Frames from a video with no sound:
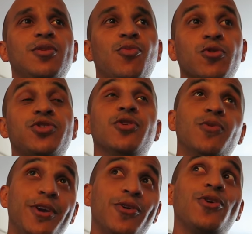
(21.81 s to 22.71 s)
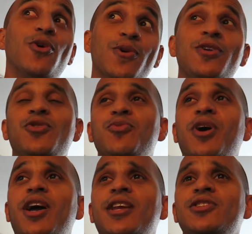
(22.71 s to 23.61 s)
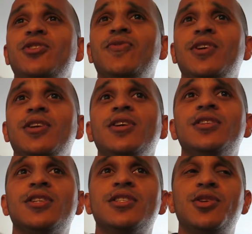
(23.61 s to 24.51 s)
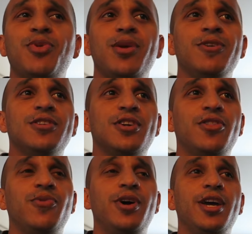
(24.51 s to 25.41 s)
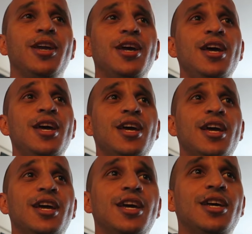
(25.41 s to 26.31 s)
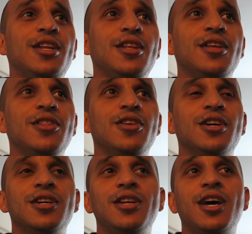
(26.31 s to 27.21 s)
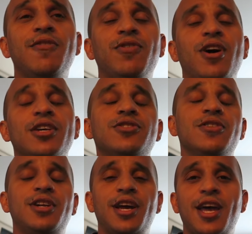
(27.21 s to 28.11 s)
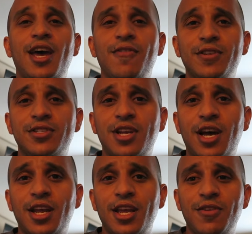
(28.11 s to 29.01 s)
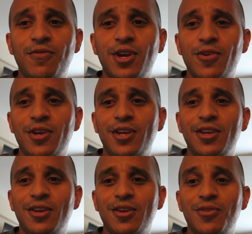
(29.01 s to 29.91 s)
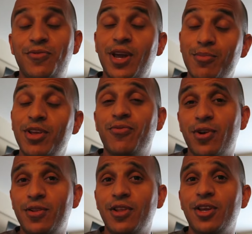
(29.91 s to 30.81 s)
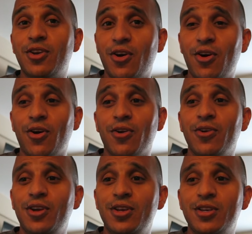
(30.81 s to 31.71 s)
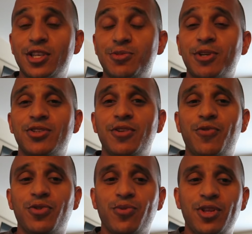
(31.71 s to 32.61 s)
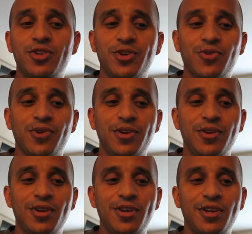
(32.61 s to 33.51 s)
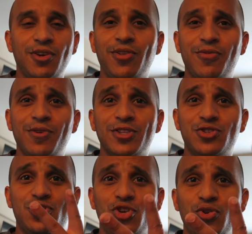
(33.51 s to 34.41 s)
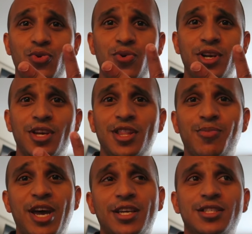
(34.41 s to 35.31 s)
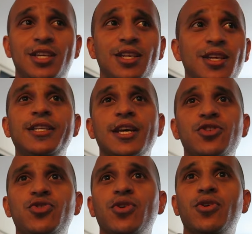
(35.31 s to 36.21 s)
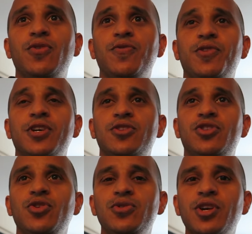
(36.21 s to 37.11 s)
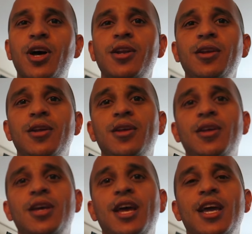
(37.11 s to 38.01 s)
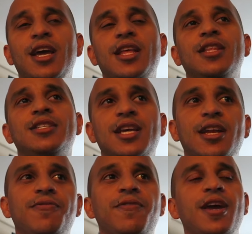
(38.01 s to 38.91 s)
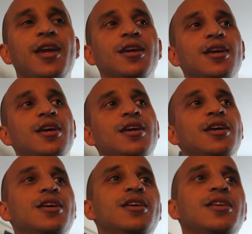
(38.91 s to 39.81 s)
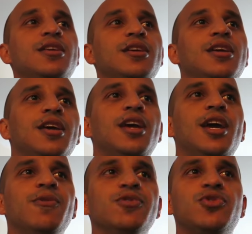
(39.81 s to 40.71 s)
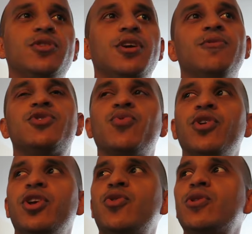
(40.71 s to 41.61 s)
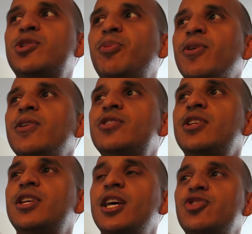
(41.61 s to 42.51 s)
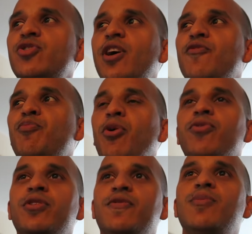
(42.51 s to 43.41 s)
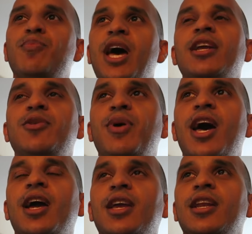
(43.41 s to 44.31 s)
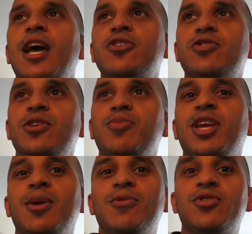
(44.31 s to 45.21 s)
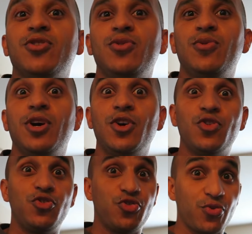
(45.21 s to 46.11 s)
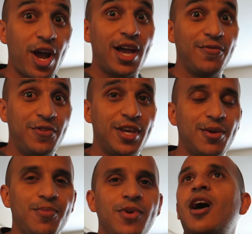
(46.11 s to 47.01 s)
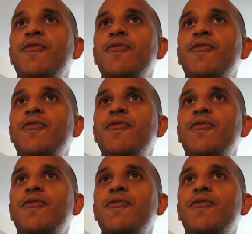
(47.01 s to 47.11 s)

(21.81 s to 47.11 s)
More so, we are going to buy an SUV since the baby is on the way. And the Hyundai Veloster that I have is not a very family-friendly car, especially for 3 children. It only fits 2 in the back seat. I test drove the Tucson and the Santa Fe. And it was a really cool experience to test drive both of them back to back and actually be able to drive them.